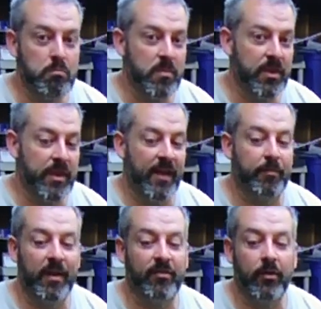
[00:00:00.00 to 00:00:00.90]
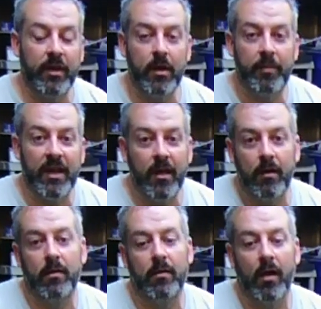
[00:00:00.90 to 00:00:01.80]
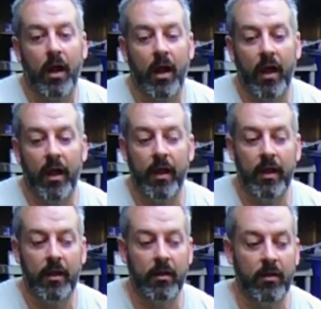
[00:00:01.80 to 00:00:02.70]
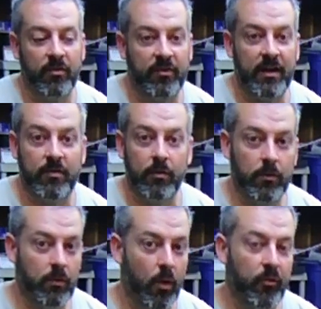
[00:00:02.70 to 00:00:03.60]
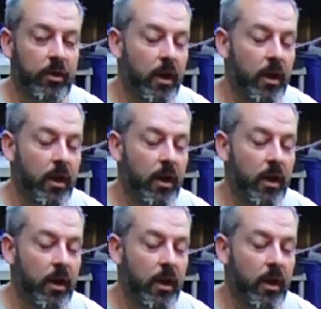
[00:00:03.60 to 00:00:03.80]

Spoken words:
that's basically going to be it. Stay tuned. Hopefully, another